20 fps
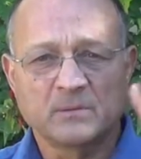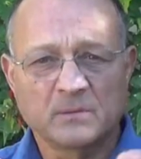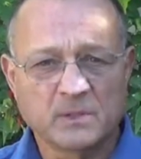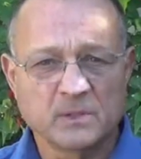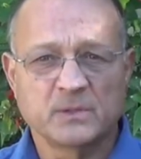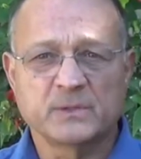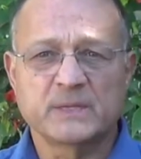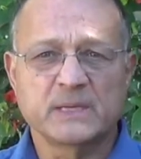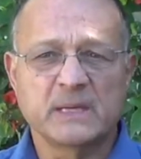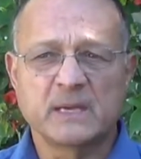
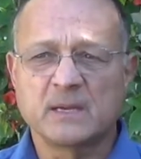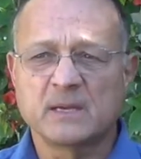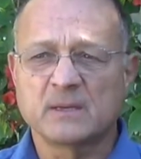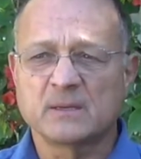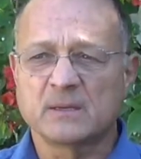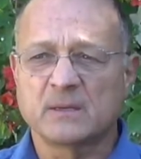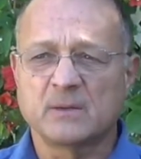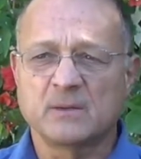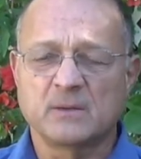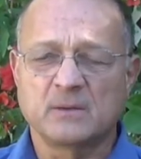losing
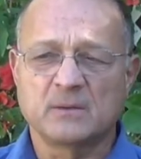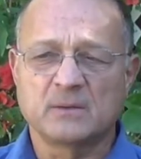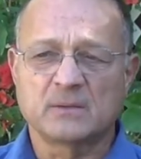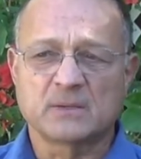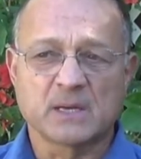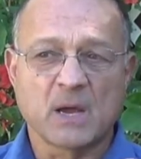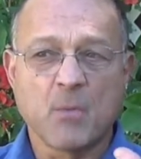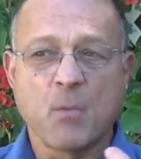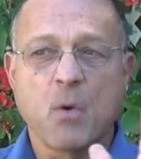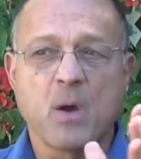
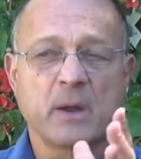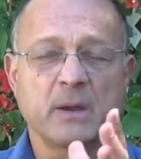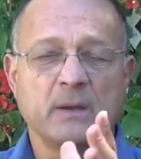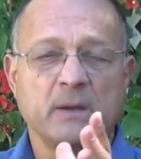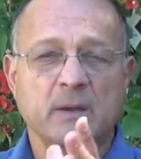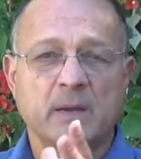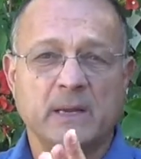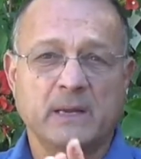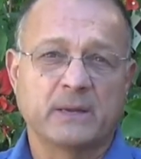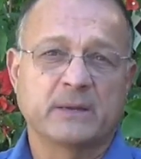
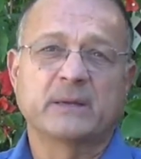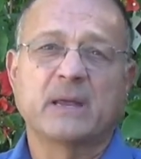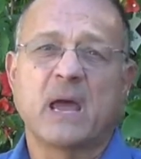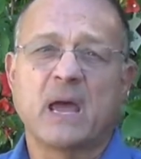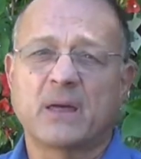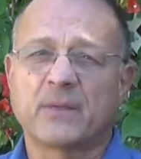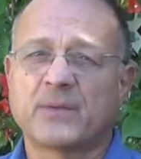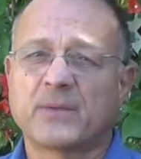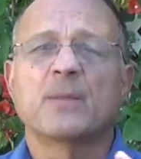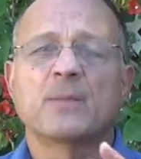someone in
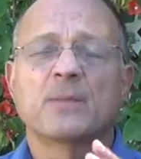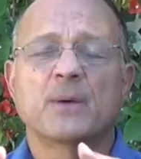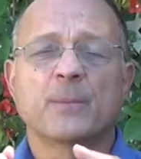death.